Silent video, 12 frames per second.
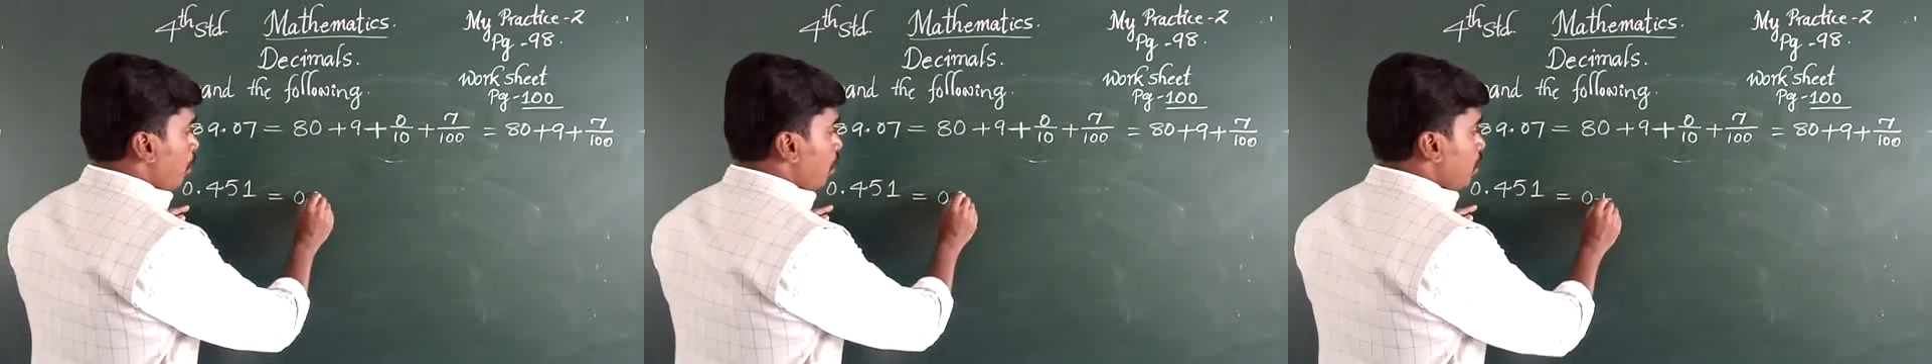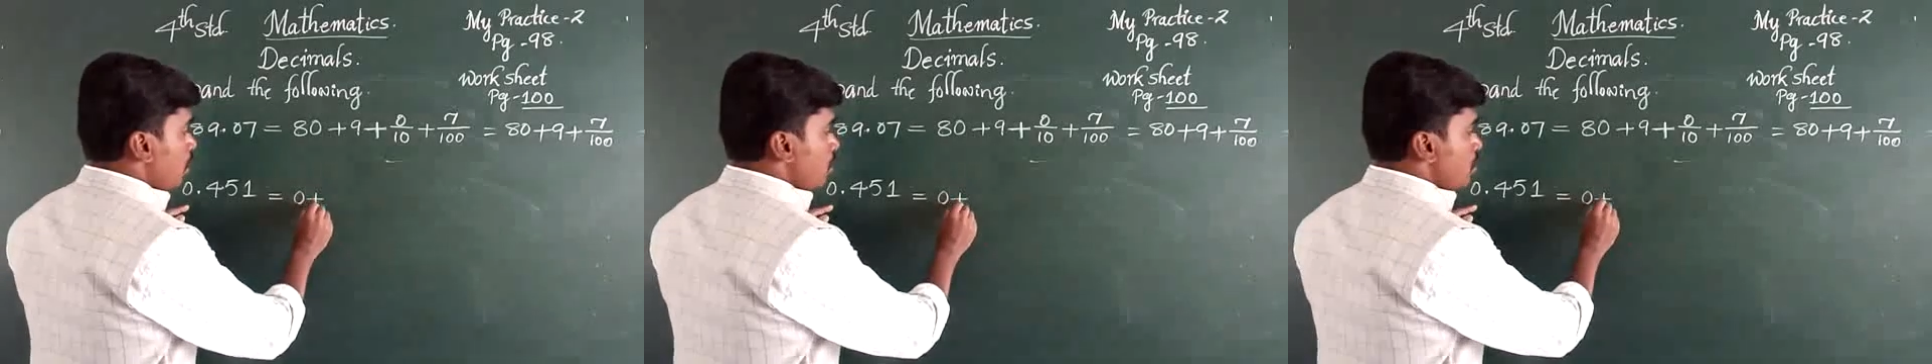
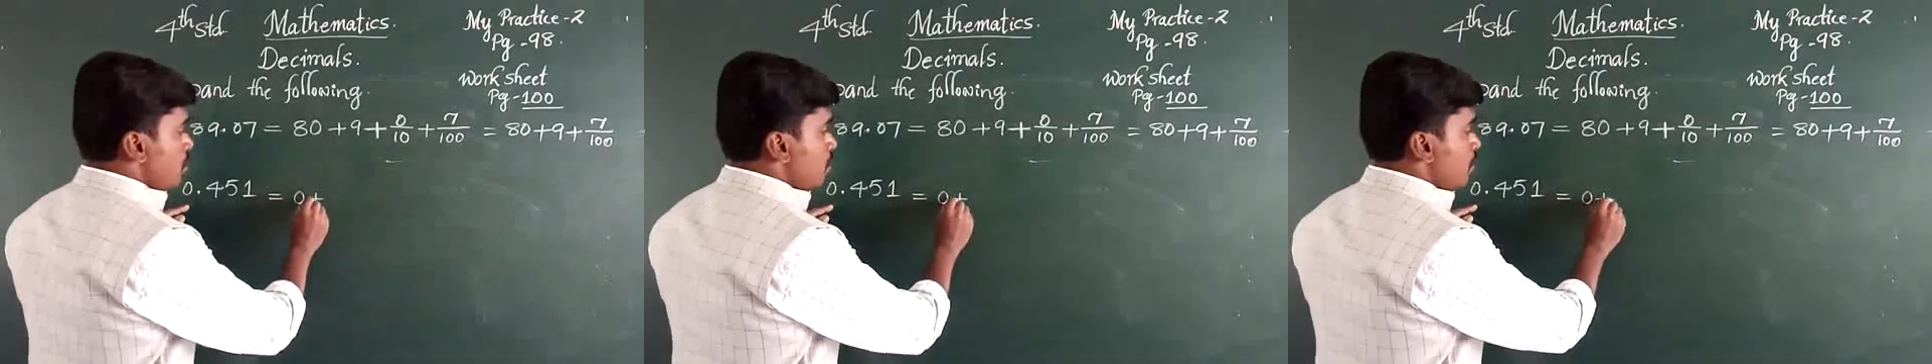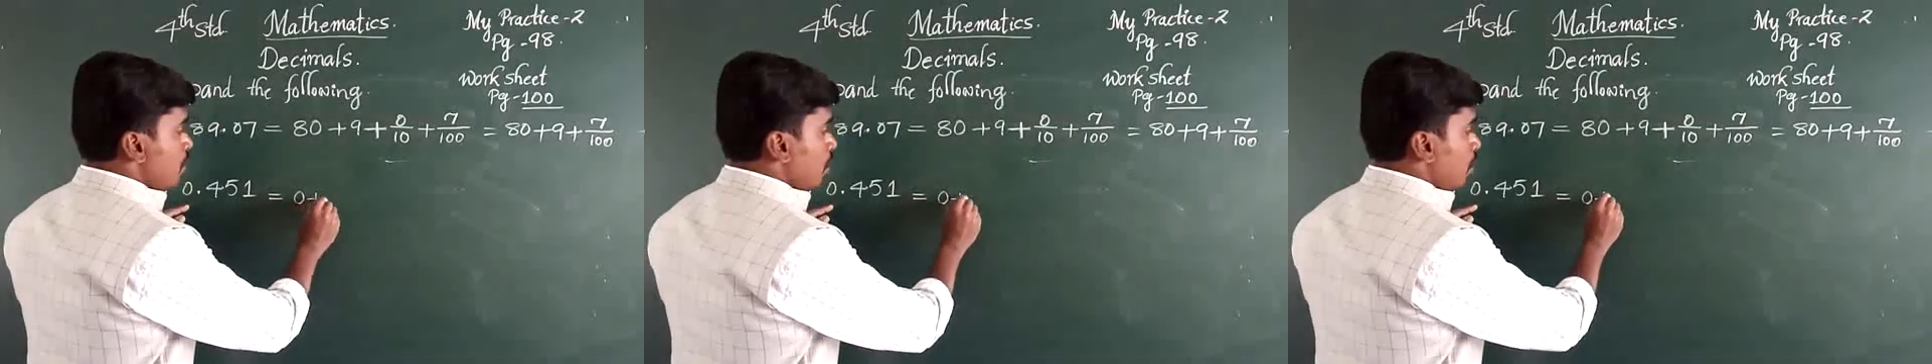plus
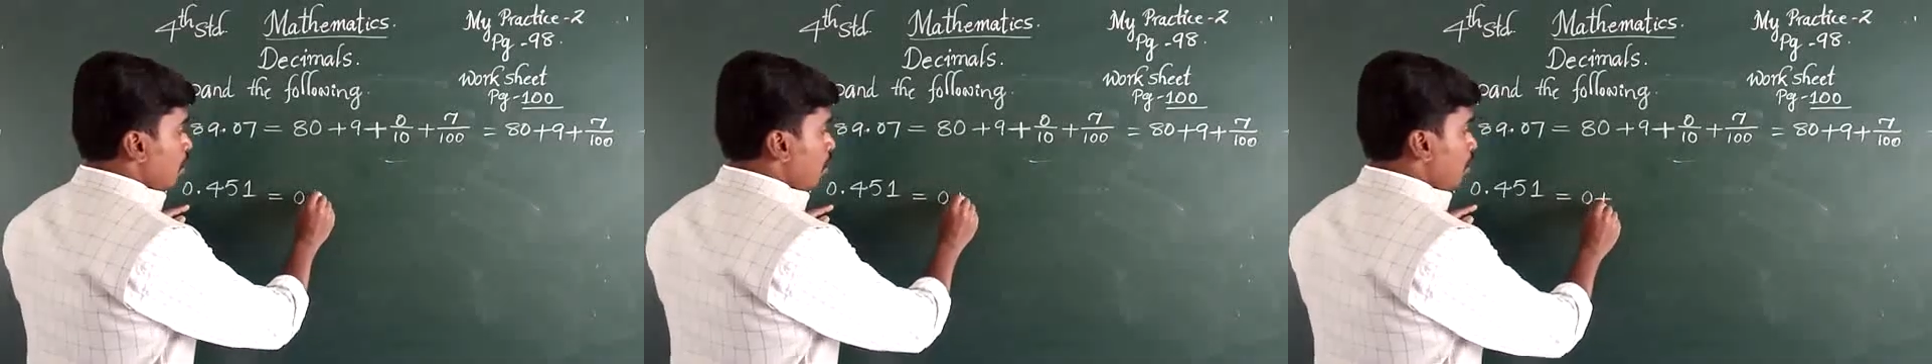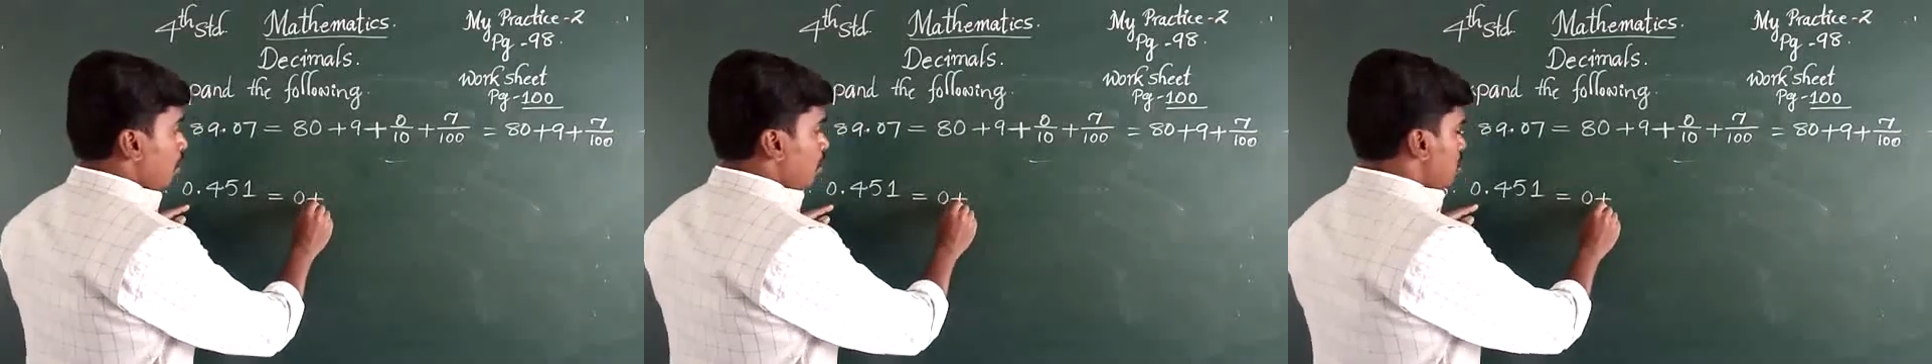
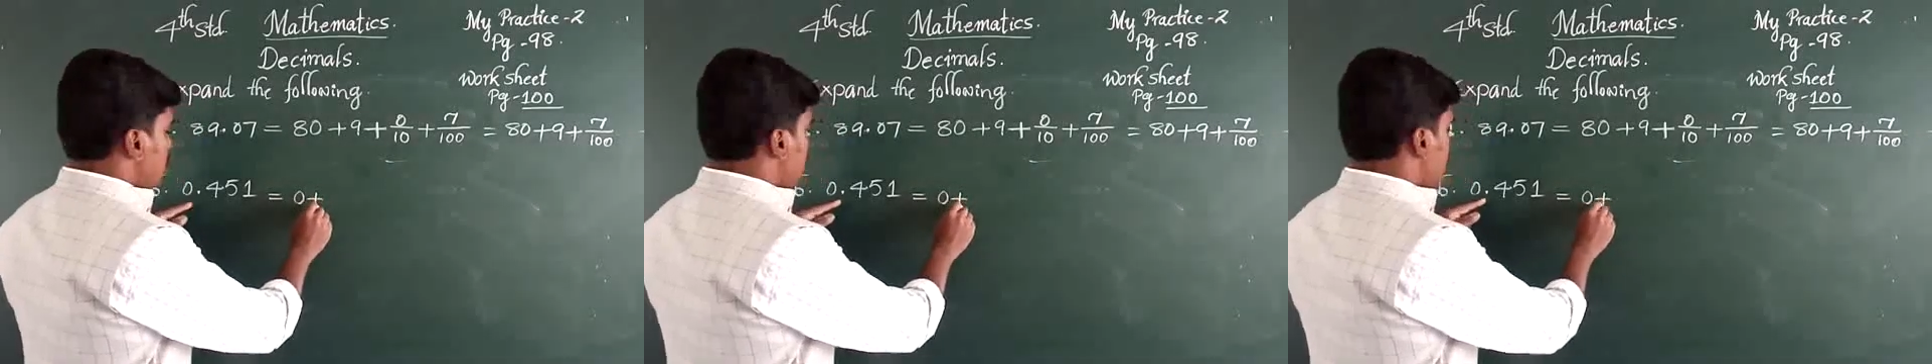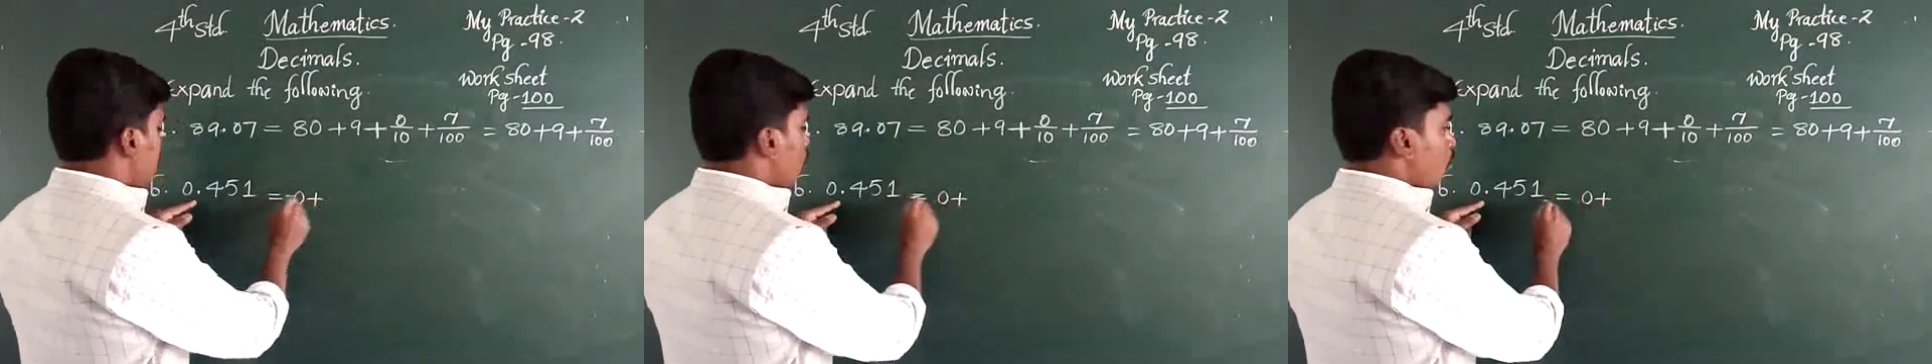
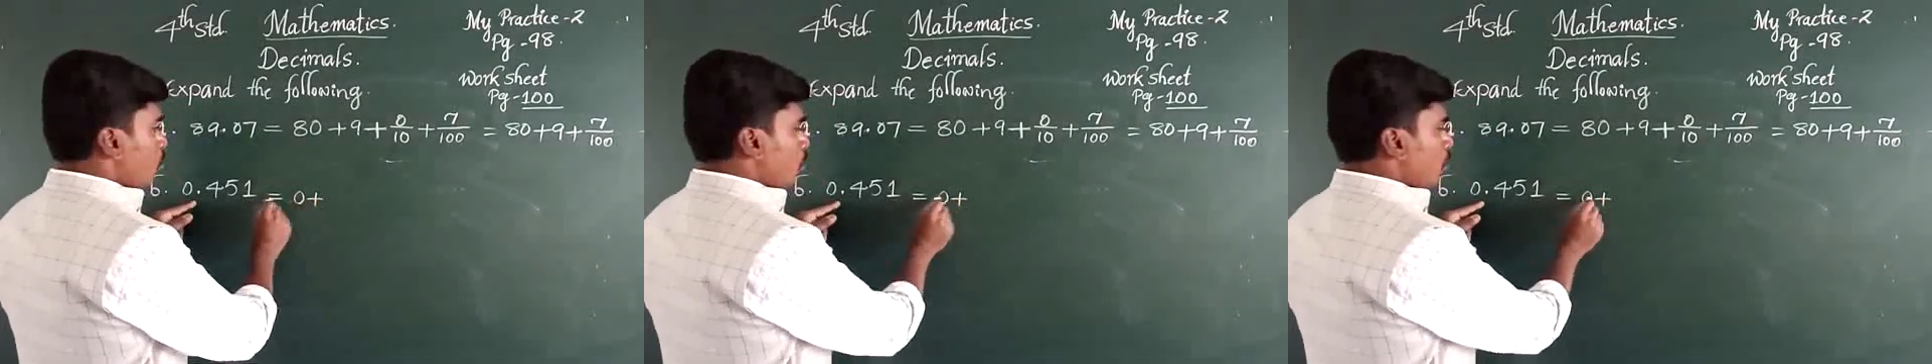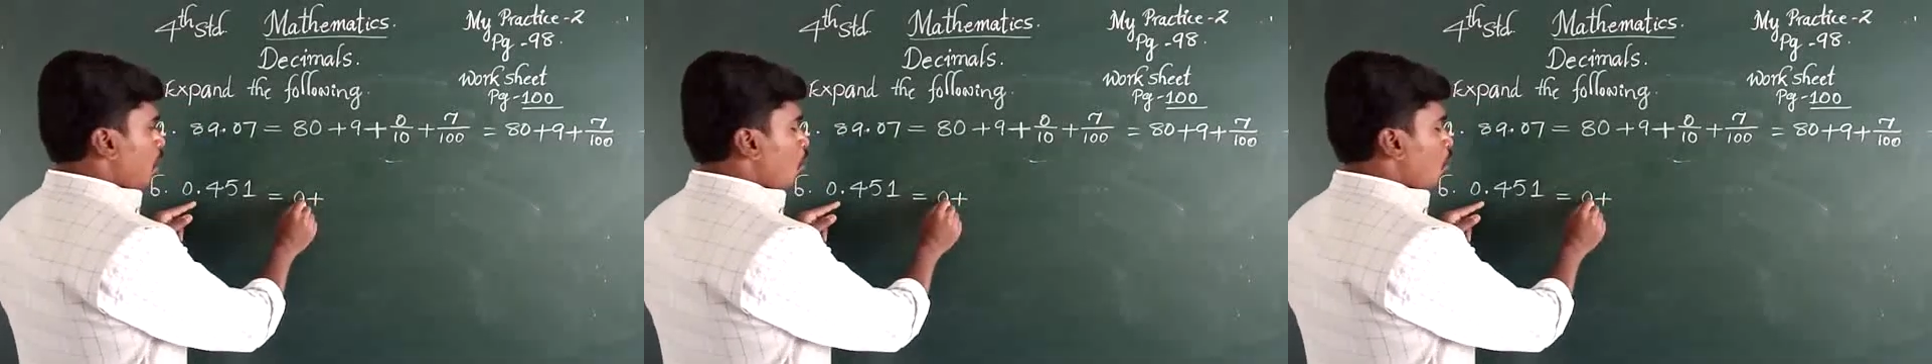0.